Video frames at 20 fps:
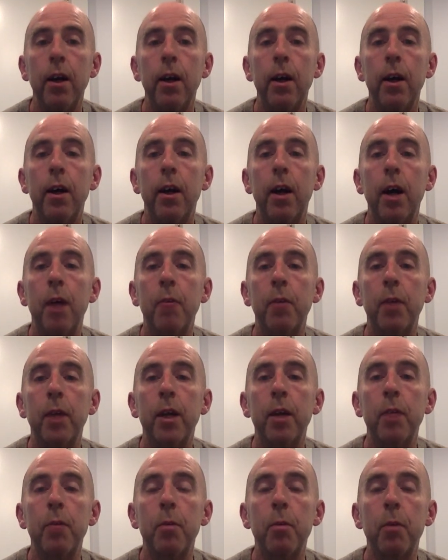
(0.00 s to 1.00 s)
I'm glad
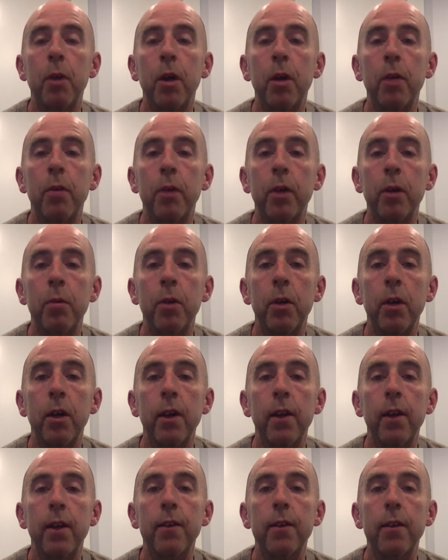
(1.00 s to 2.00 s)
to be part of a community
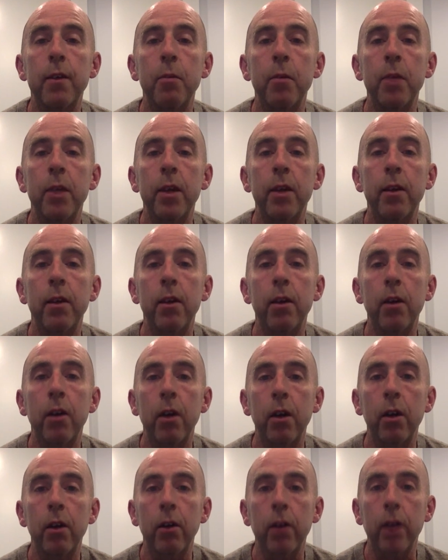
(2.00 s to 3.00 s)
that's committed to
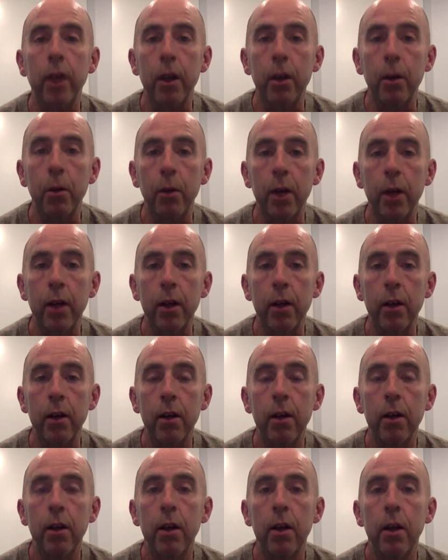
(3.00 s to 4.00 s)
not looking away.
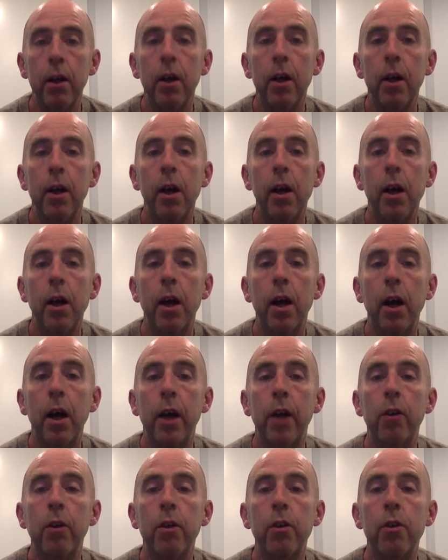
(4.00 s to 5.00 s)
I
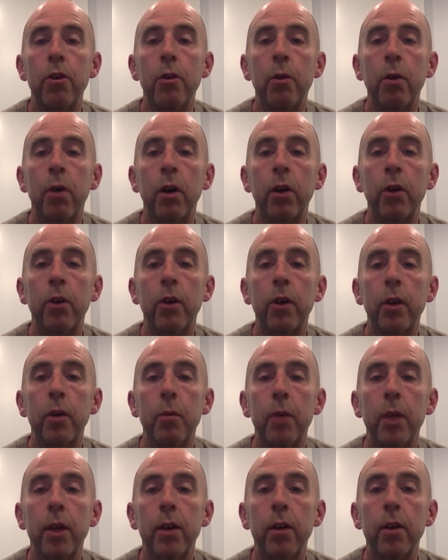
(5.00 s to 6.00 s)
encourage you all to
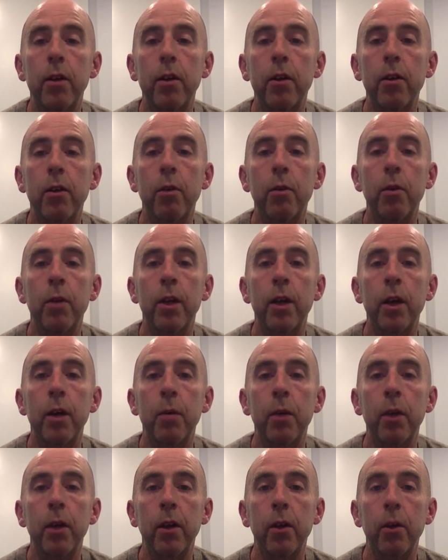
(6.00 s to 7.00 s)
commit to
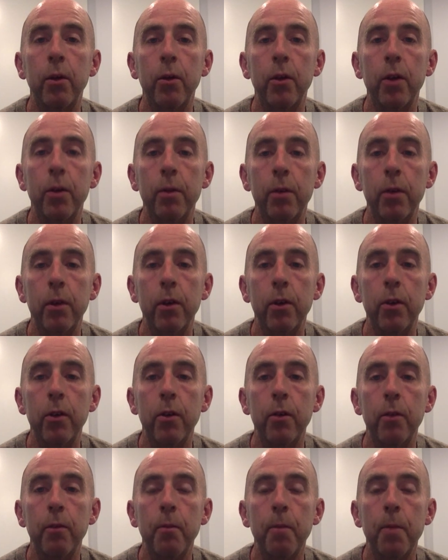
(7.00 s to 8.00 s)
redoubling those efforts.
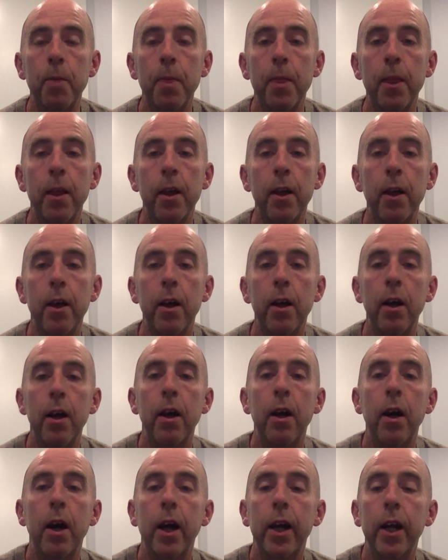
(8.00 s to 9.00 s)

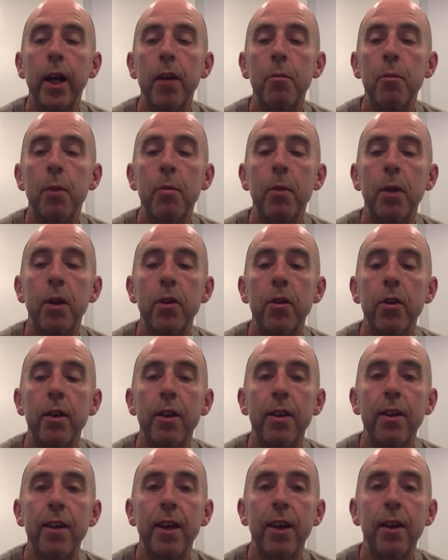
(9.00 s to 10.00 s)
I gave my patient a
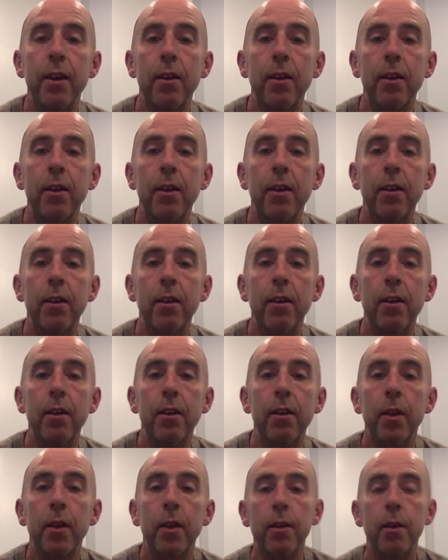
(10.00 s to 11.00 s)
tent.
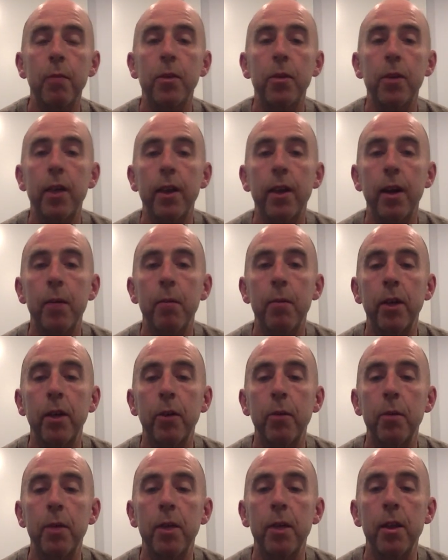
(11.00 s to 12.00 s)
Some say that makes
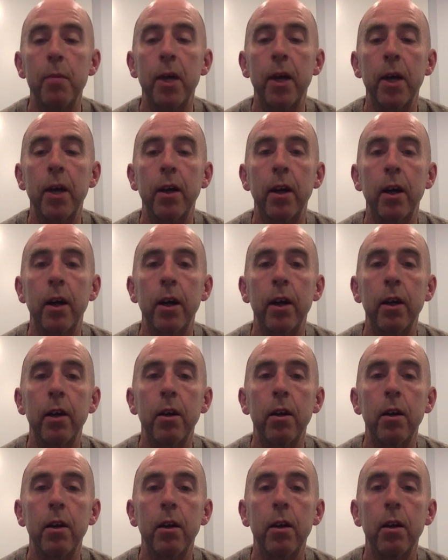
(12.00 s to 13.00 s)
me the bad guy.
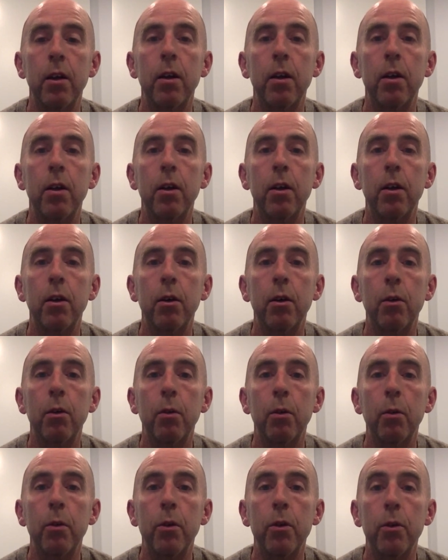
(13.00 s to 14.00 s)

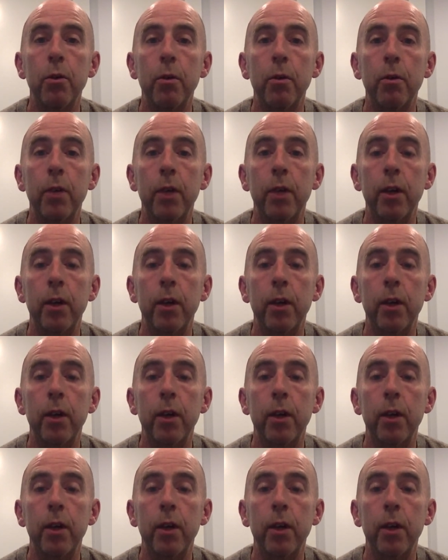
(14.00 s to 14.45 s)
What would you have done?